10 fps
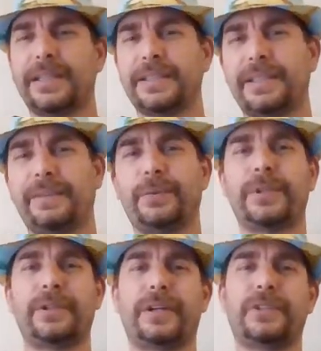"Devil
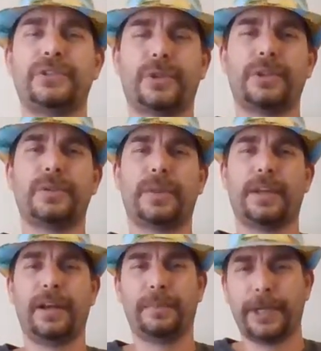Went Down to Georgia" with a
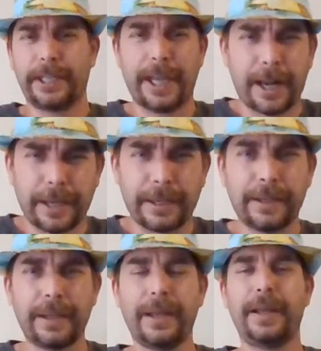little bit of yelling,
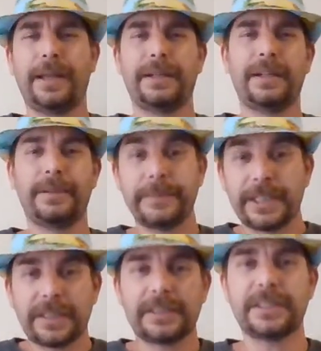a little
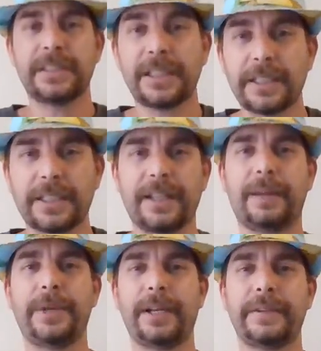
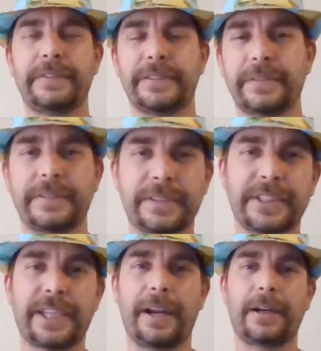bit of
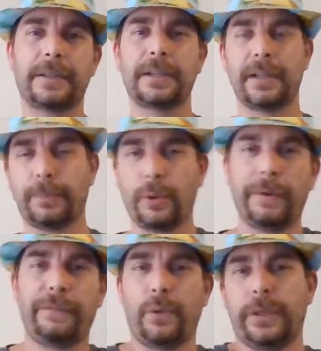scared little boy
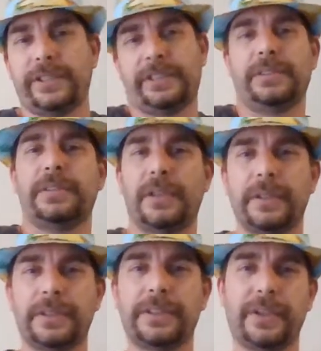voice and
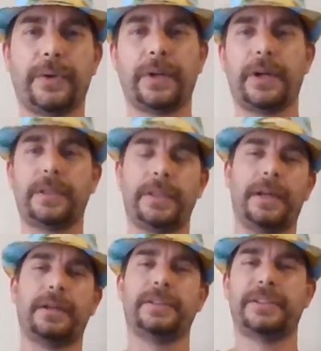going on
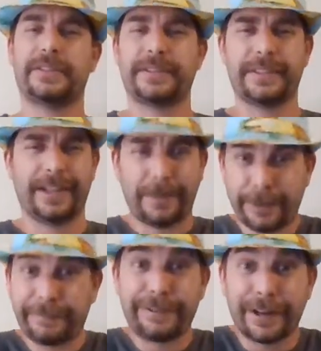there, and just a little bit
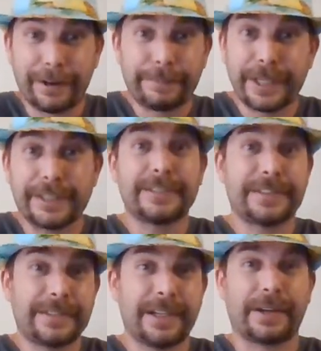of fiddle because
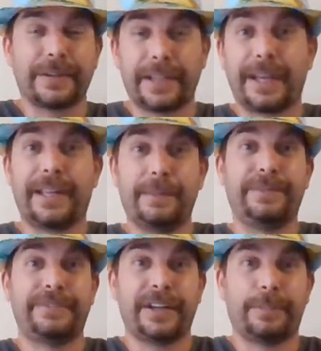you got to keep the
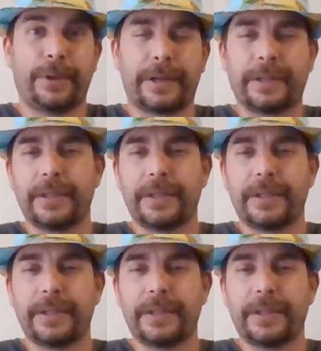fiddle part in.